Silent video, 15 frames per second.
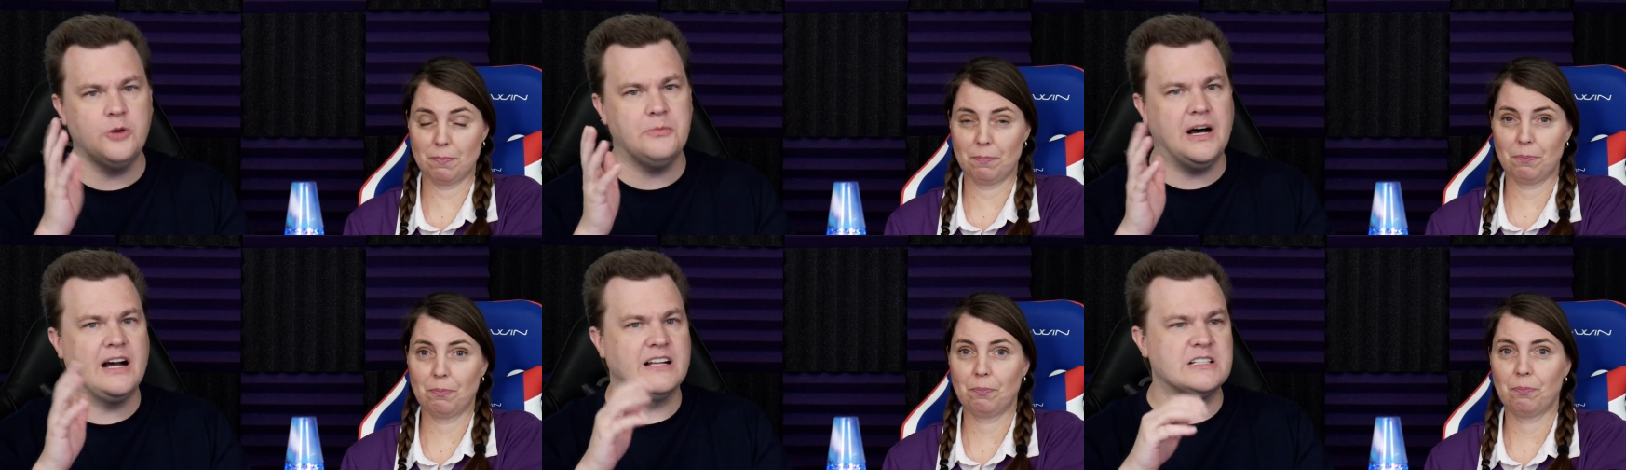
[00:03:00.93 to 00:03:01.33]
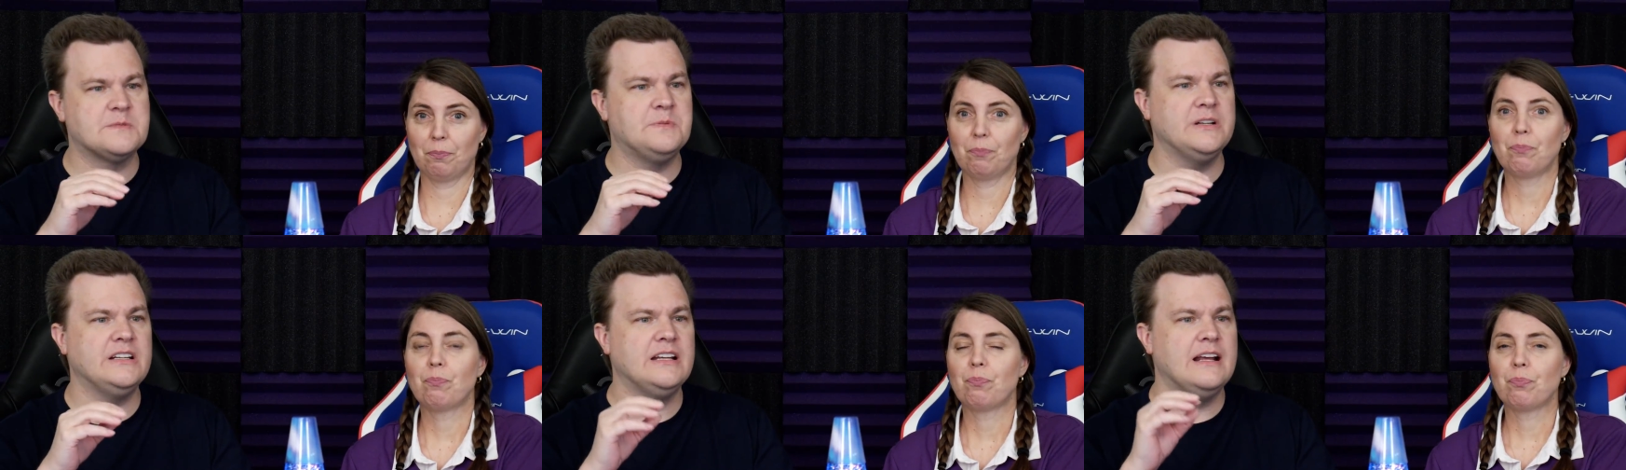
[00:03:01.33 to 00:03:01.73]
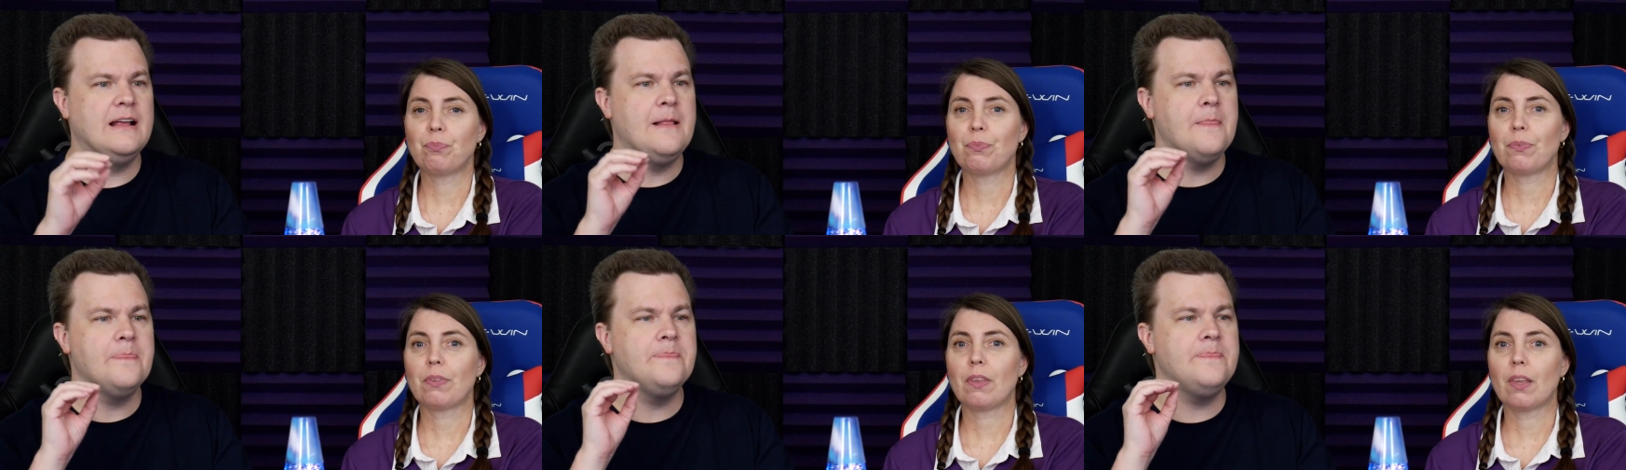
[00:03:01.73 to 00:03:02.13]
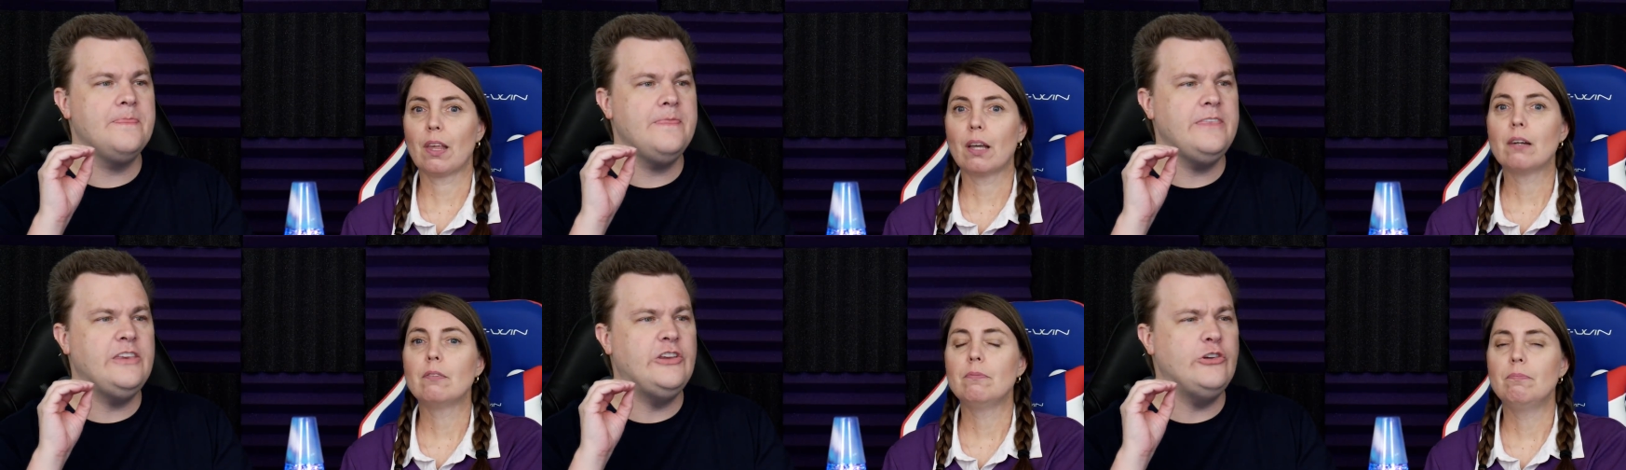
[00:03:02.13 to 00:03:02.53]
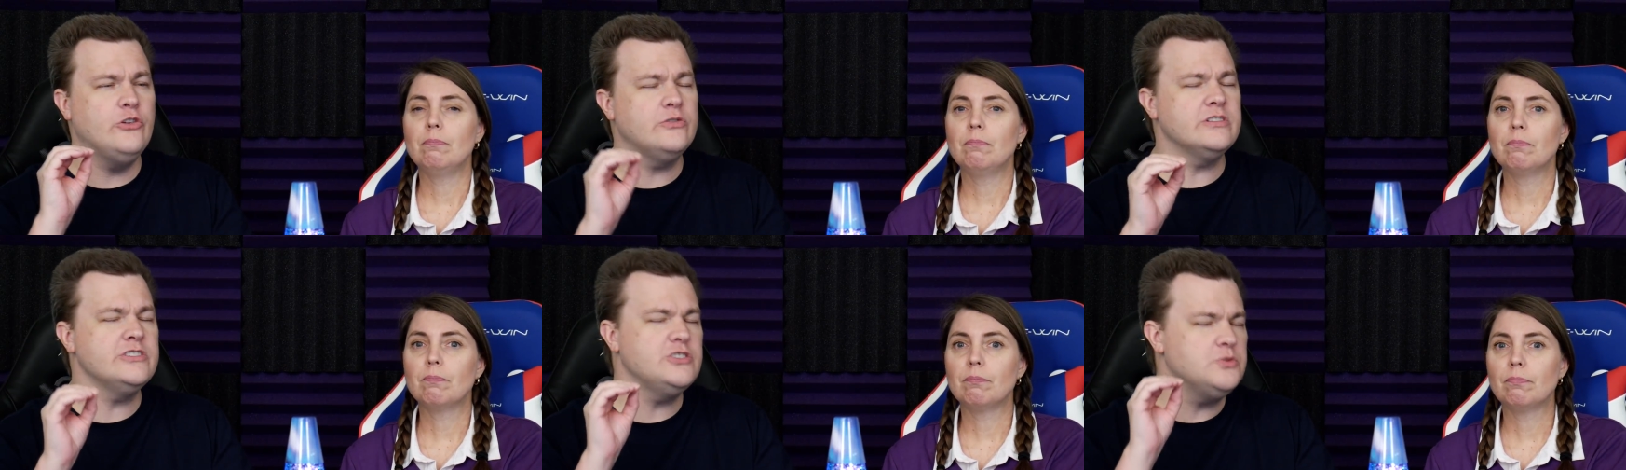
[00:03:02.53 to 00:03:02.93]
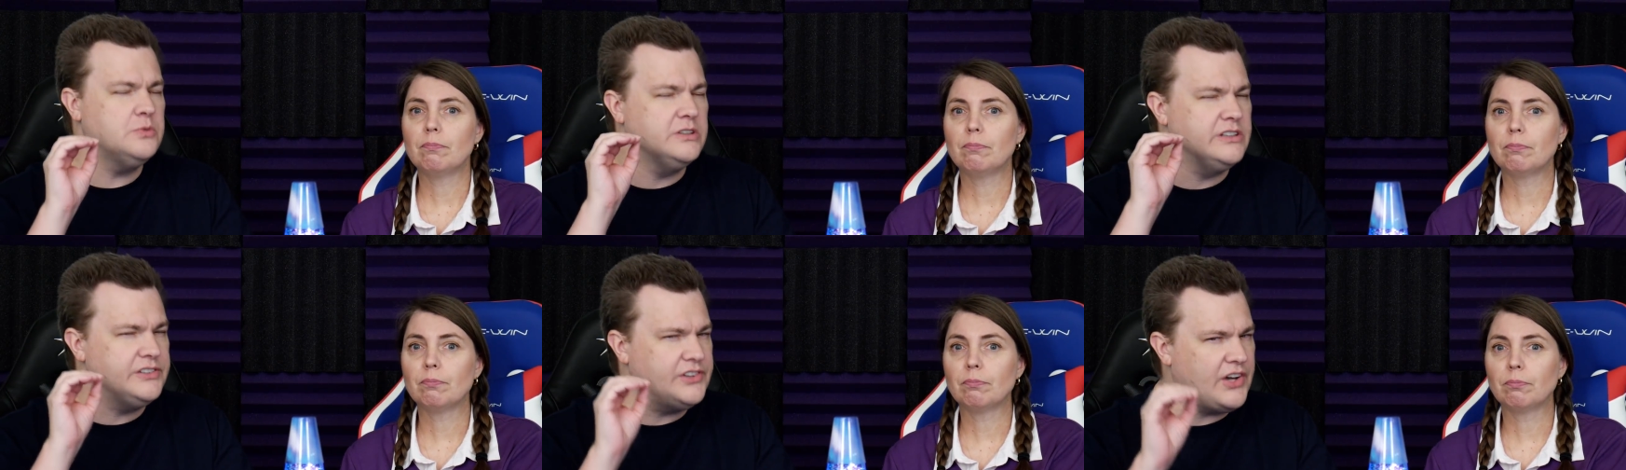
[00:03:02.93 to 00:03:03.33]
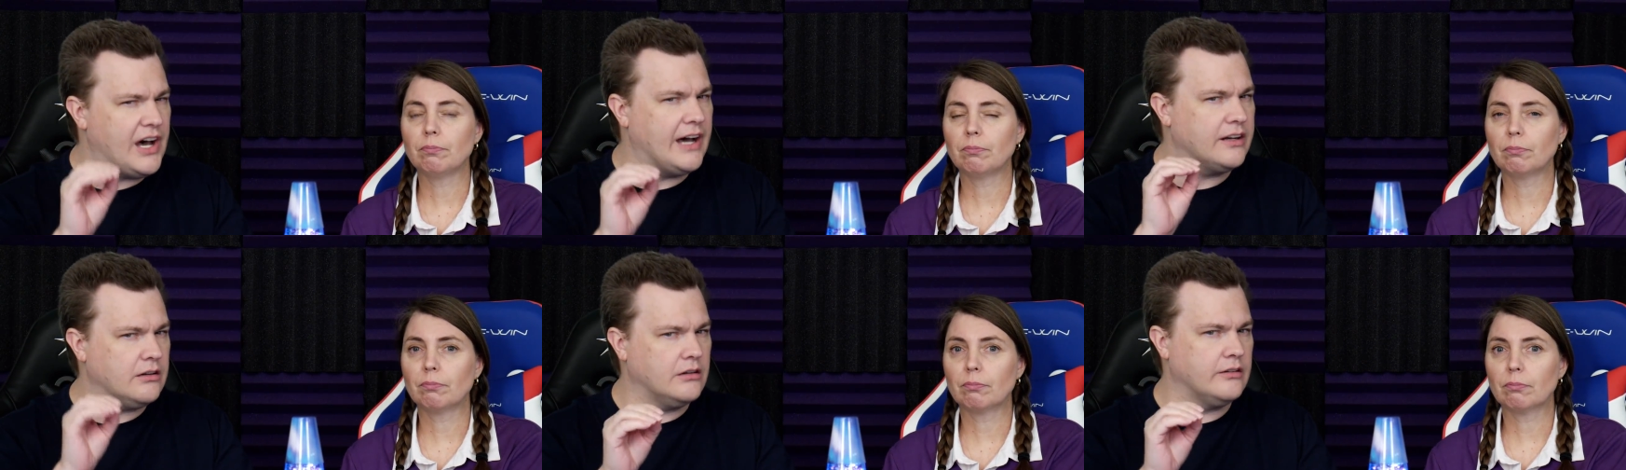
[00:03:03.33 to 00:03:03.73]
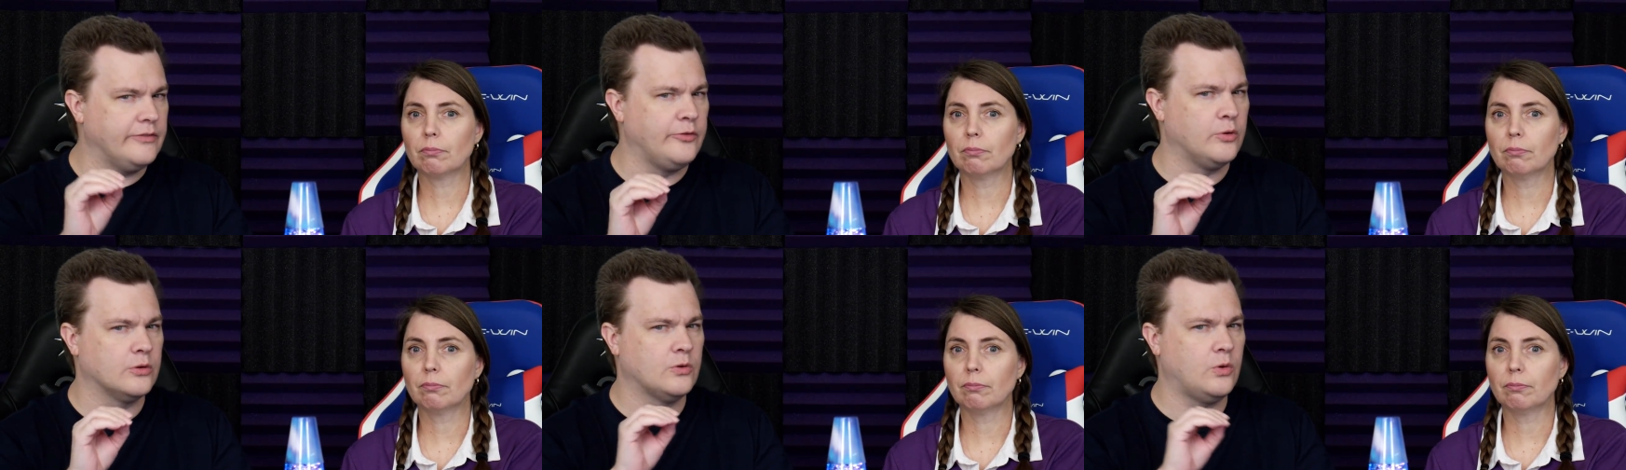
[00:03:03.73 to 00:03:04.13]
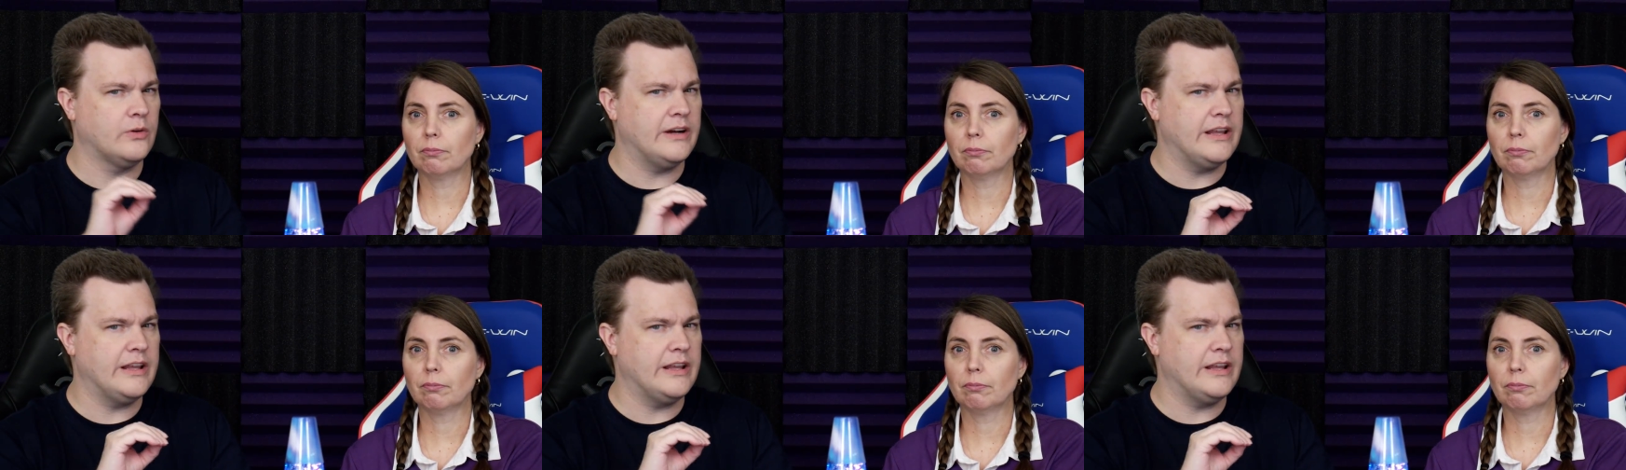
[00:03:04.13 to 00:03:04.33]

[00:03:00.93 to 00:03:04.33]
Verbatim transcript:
Speaker 1: mods, but you can do a lot on a four core